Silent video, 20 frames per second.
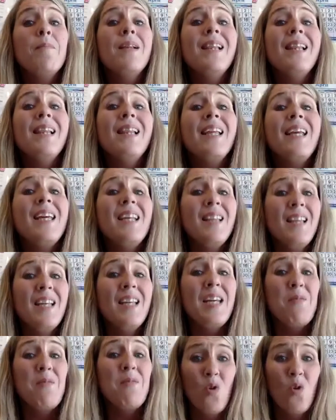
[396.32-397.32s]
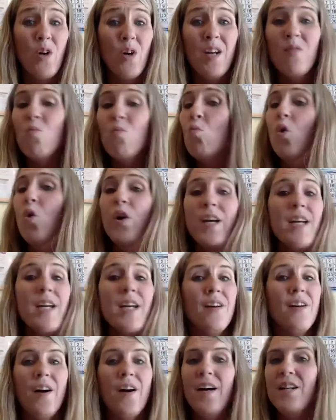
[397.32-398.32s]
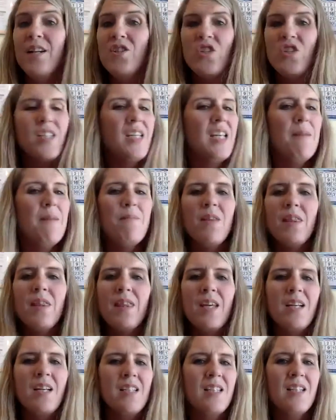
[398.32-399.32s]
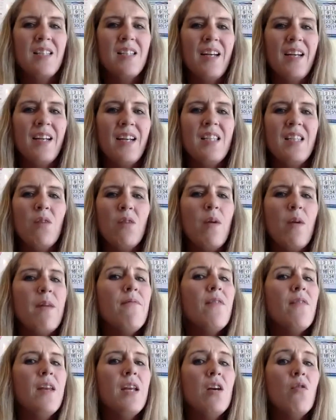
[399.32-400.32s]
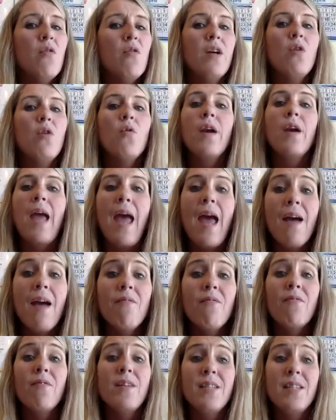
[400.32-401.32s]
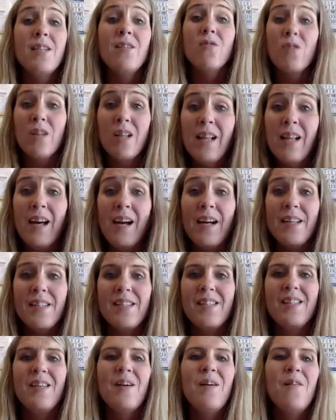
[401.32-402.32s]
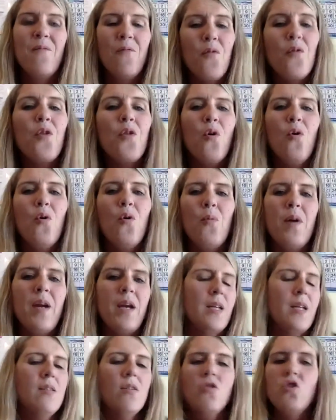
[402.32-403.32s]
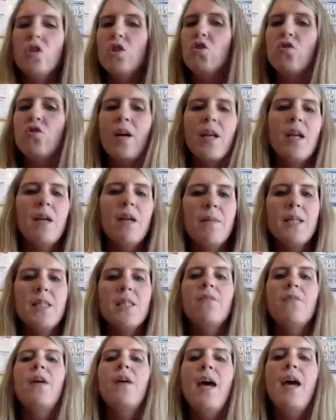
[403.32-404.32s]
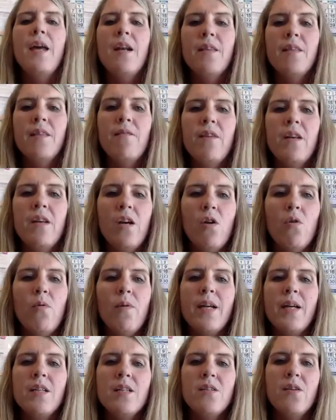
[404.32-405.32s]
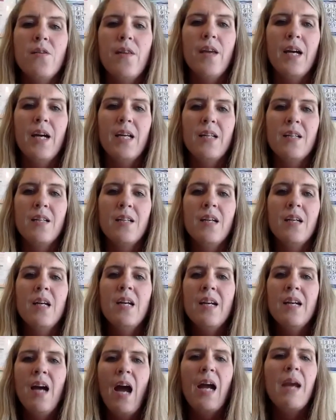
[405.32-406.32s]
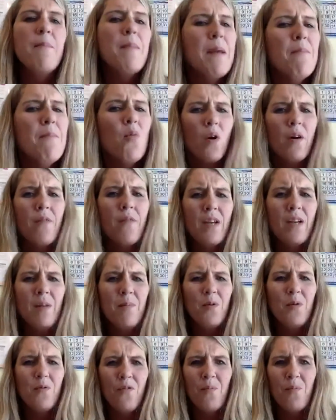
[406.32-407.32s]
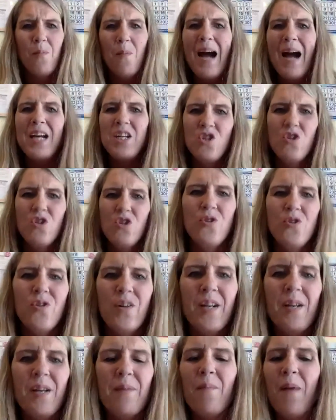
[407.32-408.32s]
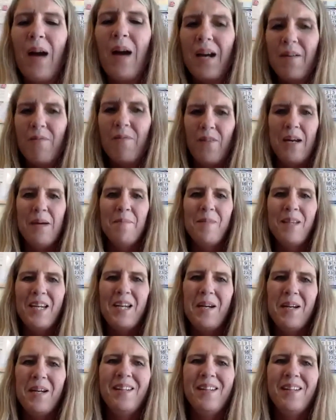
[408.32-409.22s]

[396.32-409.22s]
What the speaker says: Completely working on just keeping things, because like I said, we video record every single class for the whole week. So just trying to get myself ahead on the videoing so that I can be more available for my children and my family.